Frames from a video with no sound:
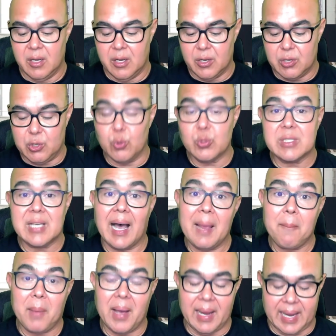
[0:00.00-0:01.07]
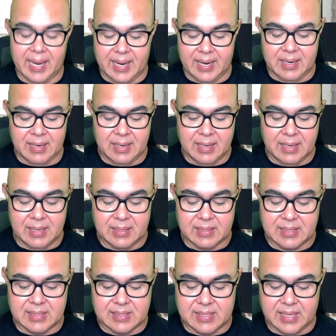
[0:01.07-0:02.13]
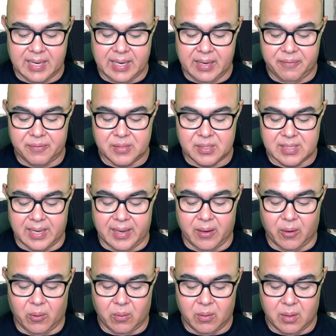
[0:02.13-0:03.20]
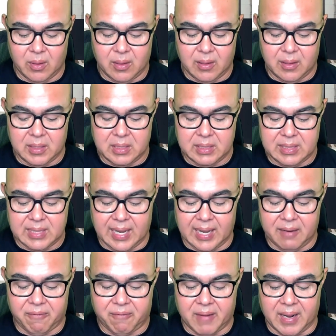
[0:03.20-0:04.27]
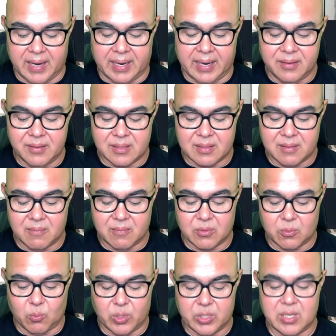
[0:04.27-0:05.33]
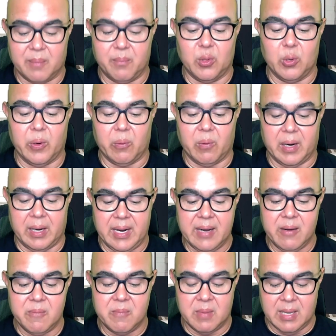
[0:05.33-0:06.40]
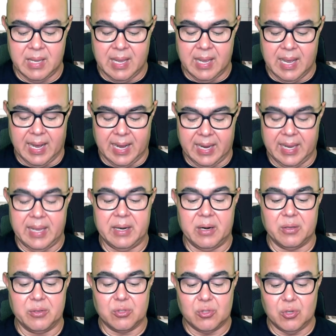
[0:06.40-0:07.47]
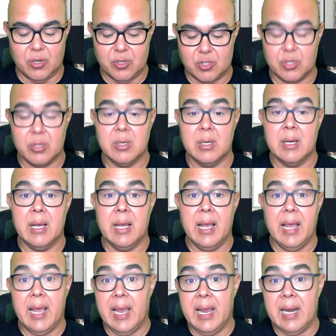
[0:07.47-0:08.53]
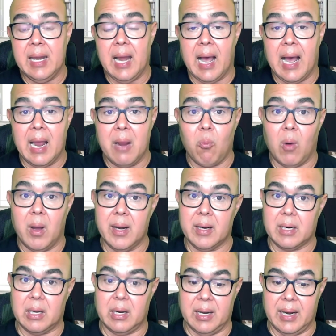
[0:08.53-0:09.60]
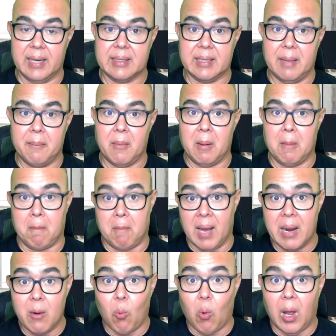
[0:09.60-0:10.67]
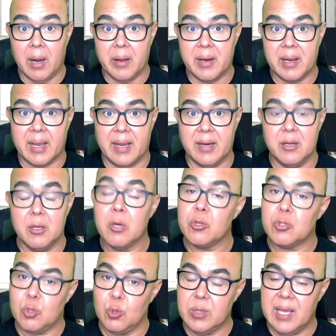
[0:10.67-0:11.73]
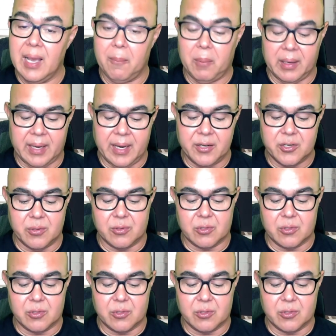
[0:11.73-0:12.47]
You type again safesale.finance, which I'm doing right now. I hit on search, and I want to connect my wallet again to the application.